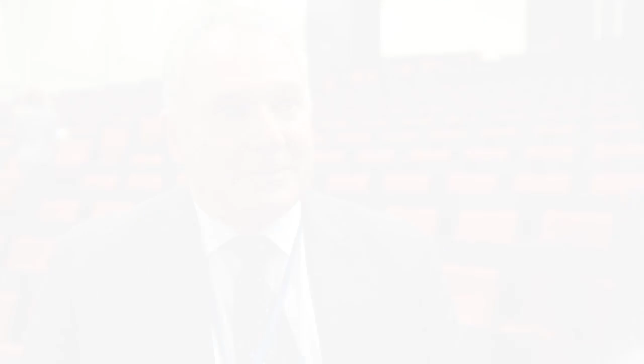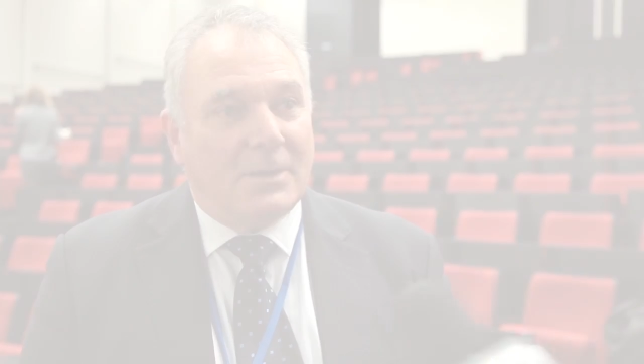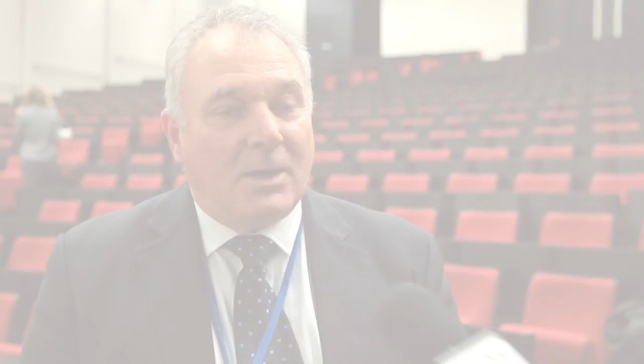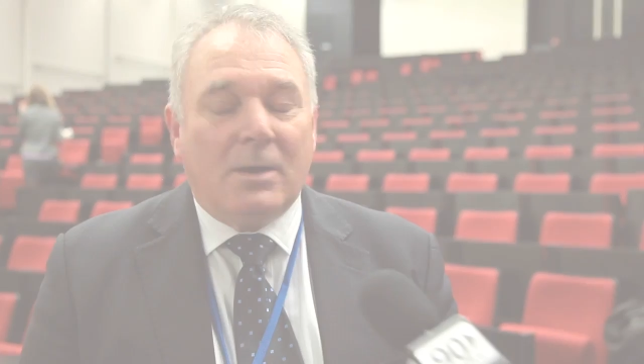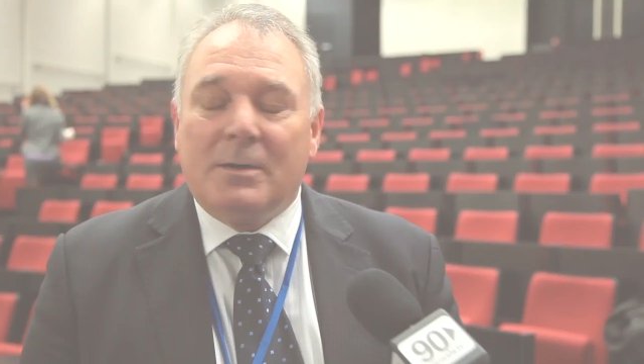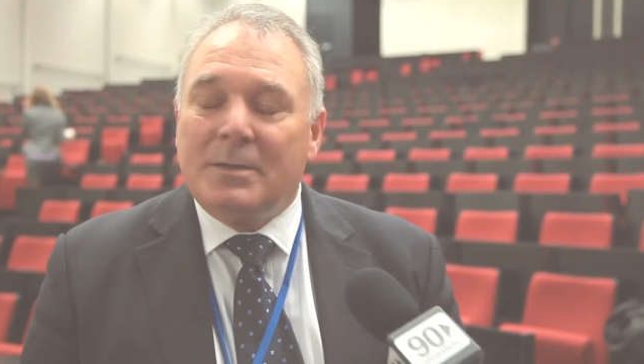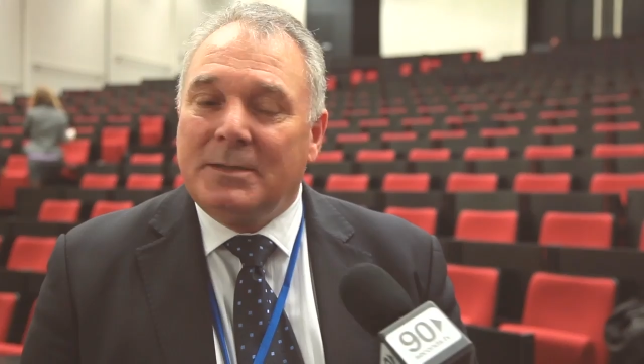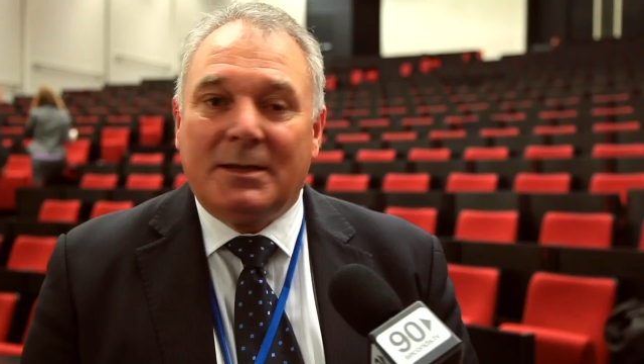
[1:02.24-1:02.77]

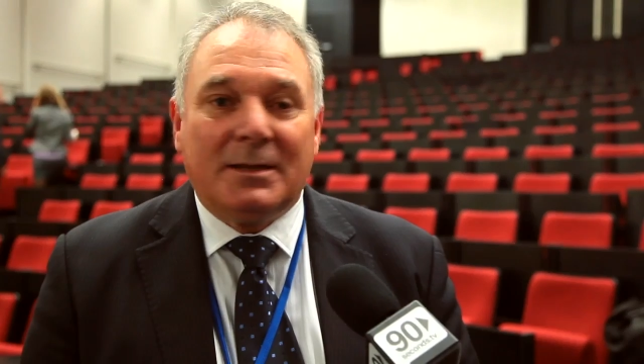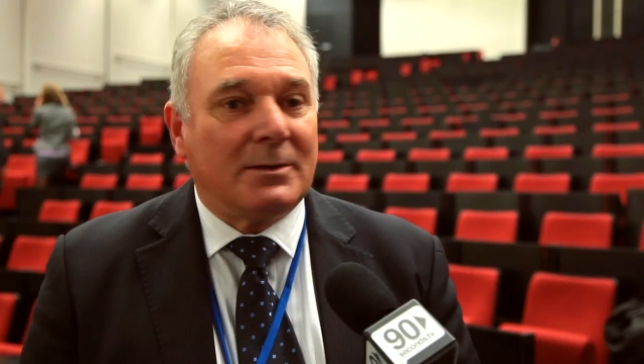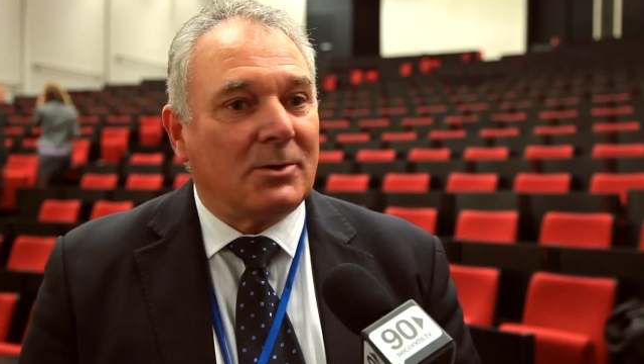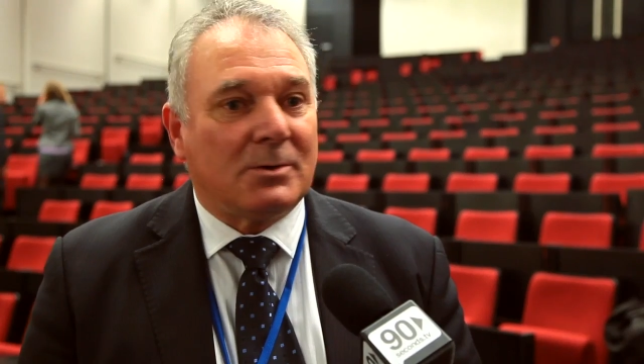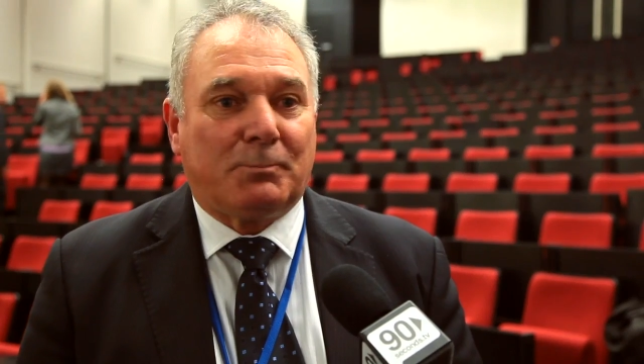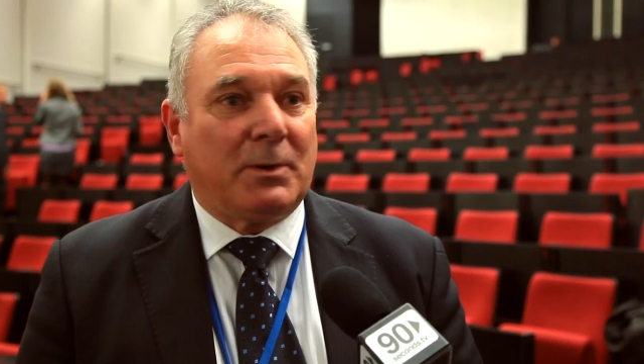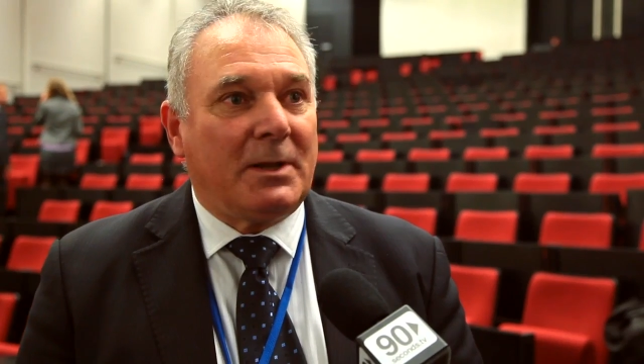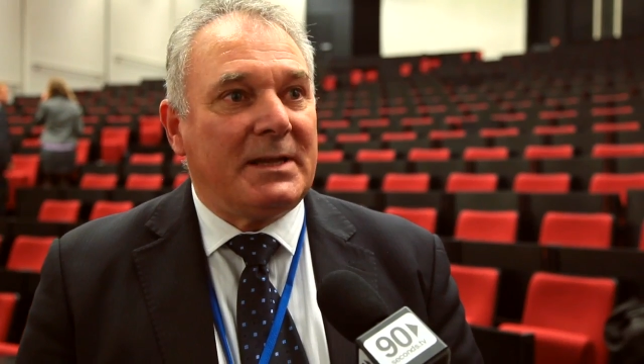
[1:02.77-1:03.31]
Oh yeah,
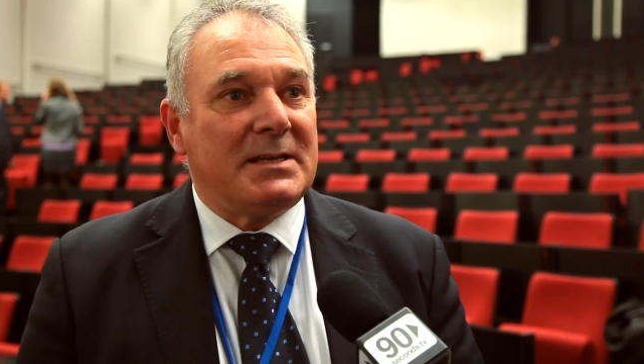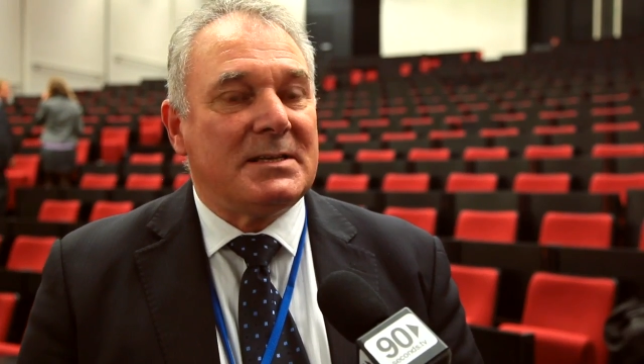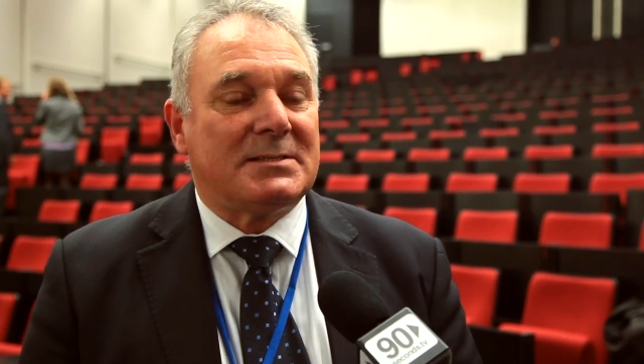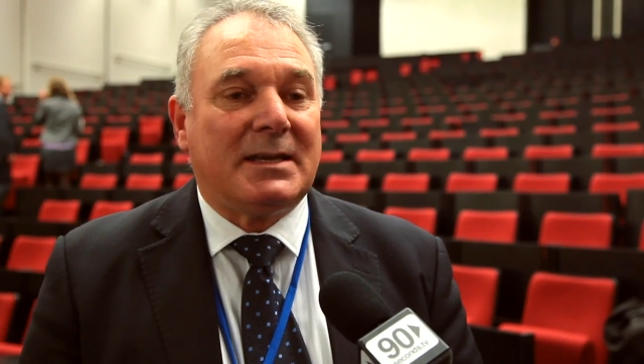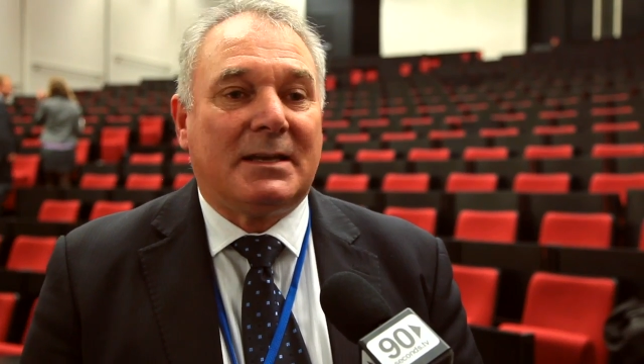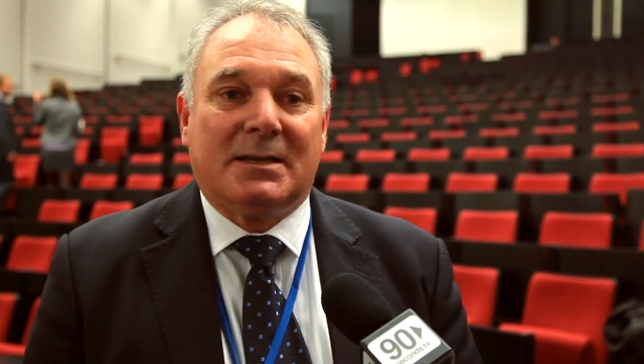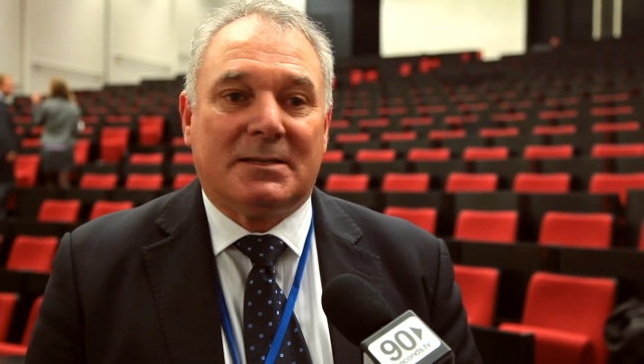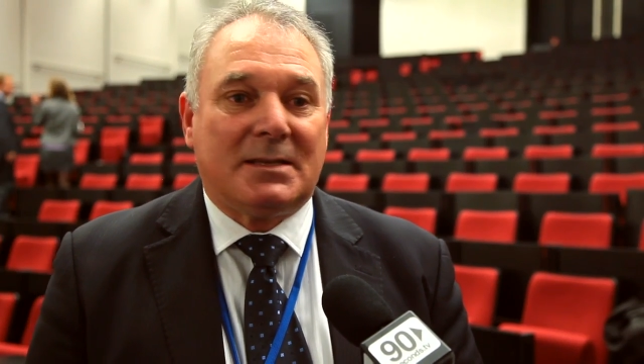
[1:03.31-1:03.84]
look, pleased,
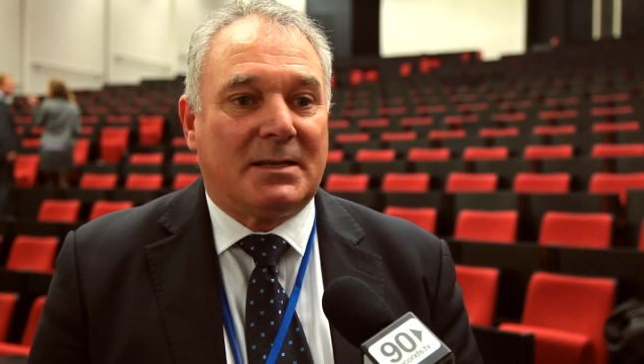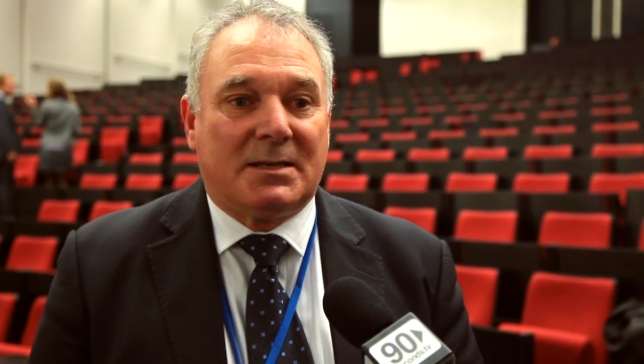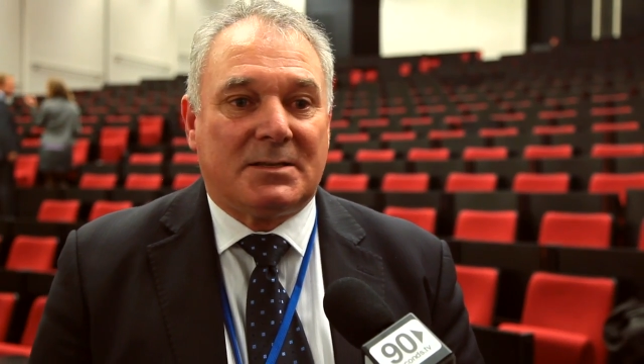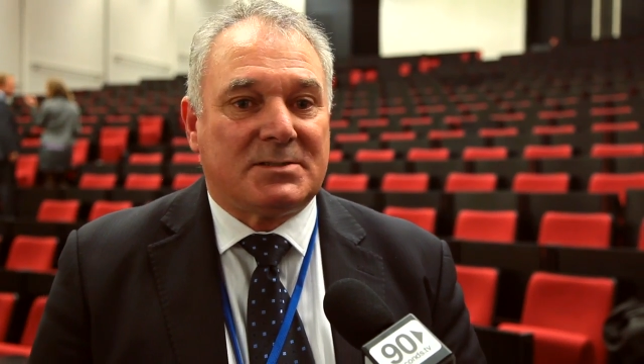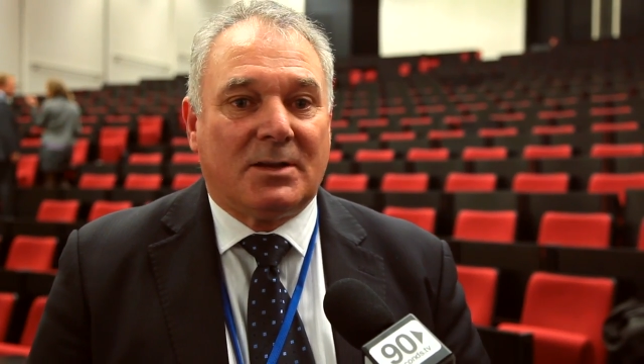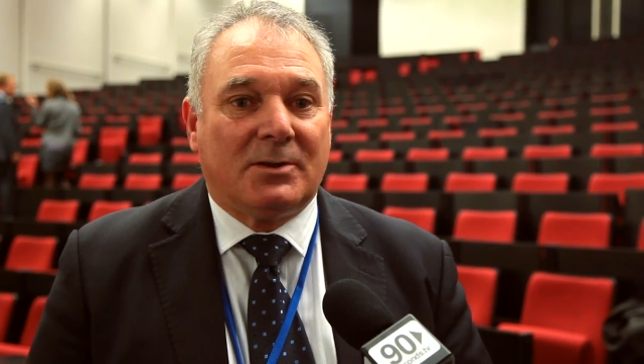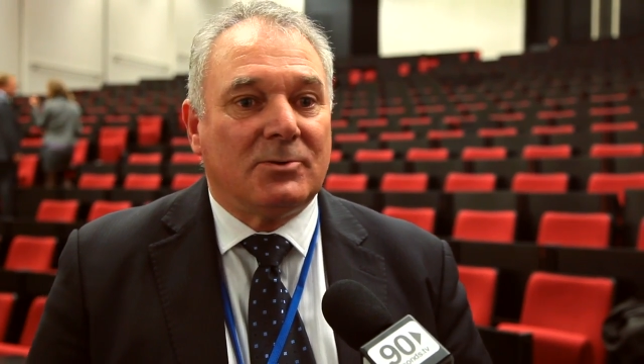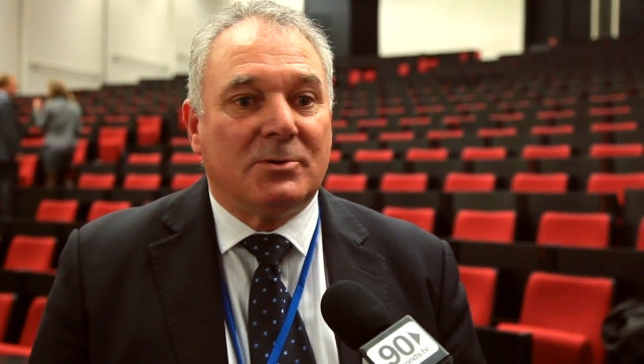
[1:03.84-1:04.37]
and it's
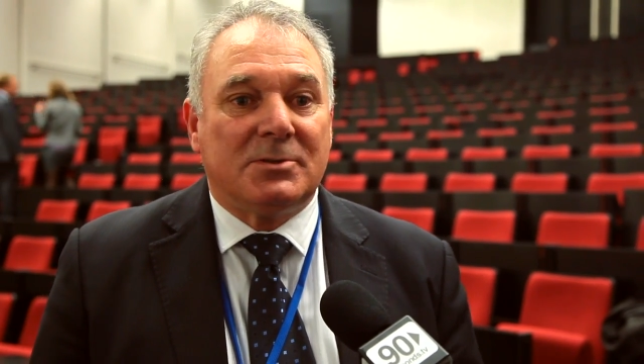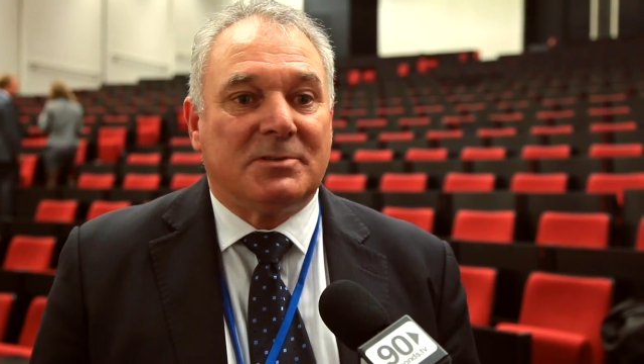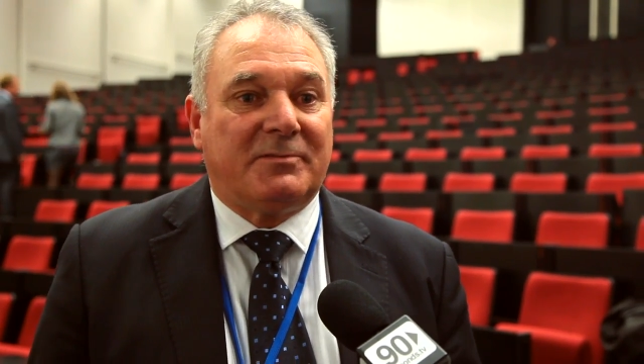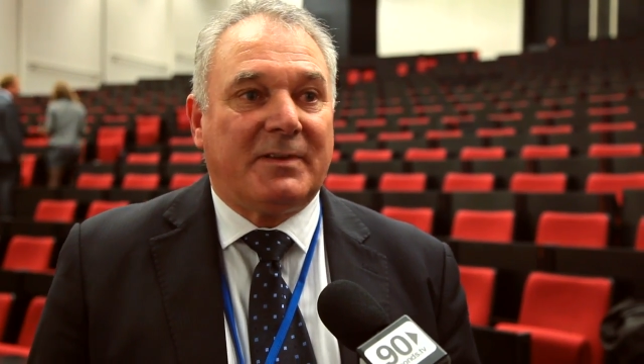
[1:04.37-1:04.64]
so good to